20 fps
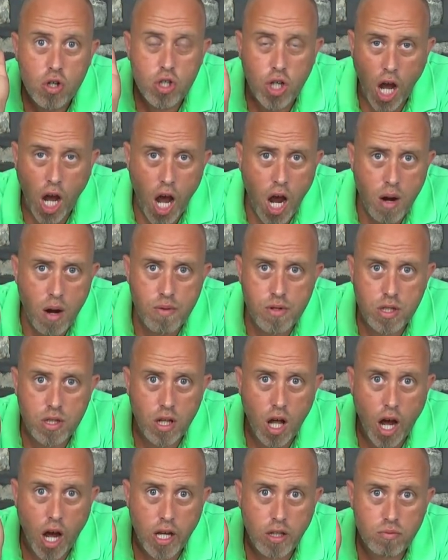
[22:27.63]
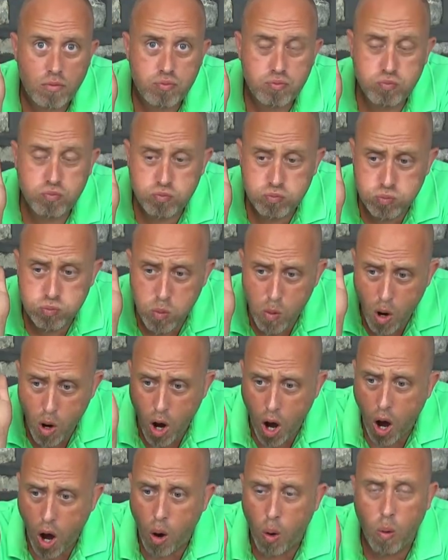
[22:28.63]
Goes like,
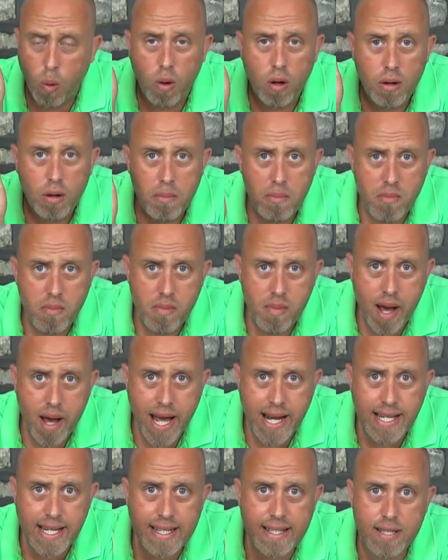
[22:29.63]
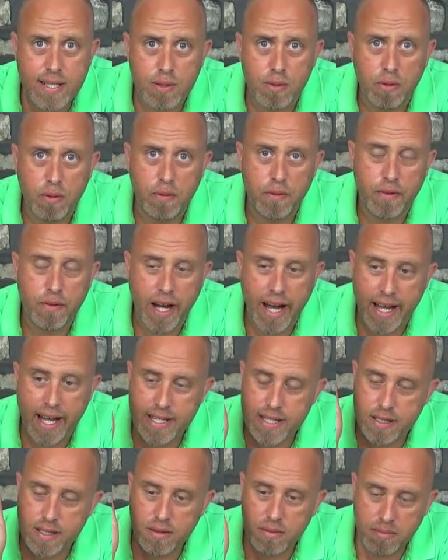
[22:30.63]
whoa, mental
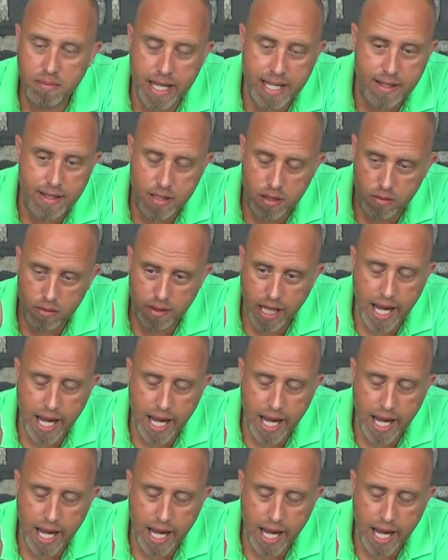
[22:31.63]
fast, mental.